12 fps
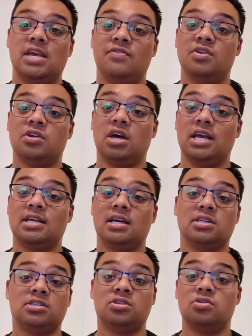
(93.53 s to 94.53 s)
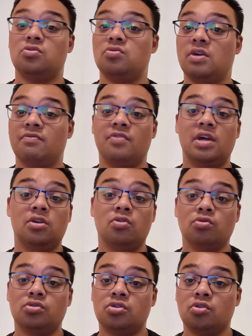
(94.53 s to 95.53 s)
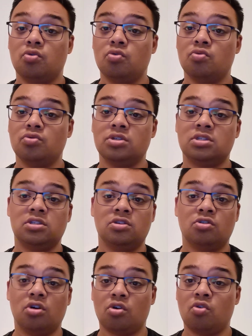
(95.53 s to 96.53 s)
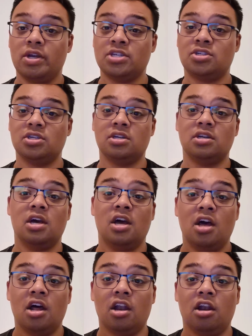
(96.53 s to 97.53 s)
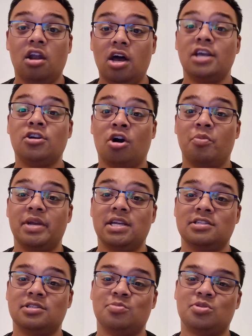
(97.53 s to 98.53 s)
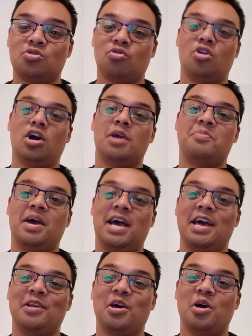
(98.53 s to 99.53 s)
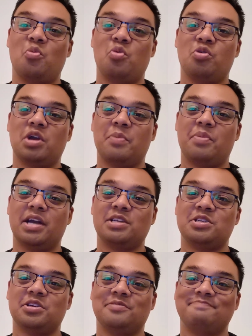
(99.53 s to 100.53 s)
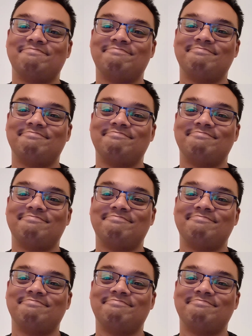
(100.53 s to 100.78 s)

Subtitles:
If you'd like us to invent new tools, you've got a question, like, comment, and subscribe, and we'll get back to you.